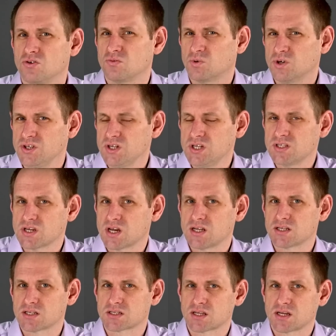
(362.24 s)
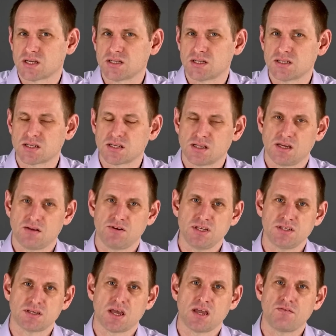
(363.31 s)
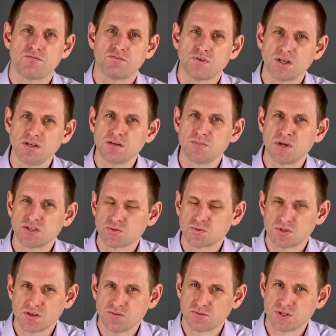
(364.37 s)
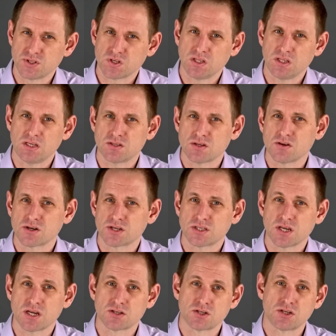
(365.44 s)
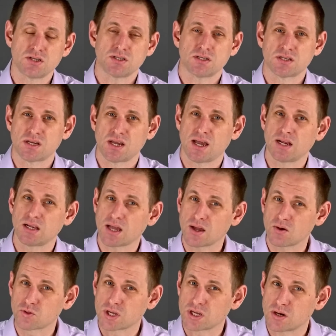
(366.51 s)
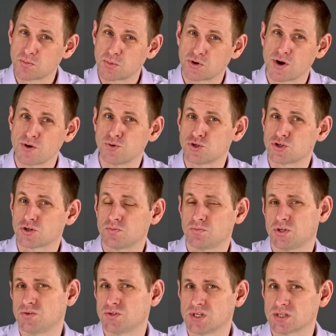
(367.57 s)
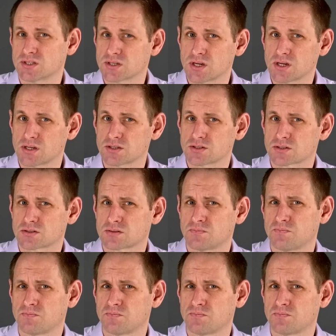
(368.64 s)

What you need to understand is that there is a fundamental difference in these architectures and how they approach computing tasks.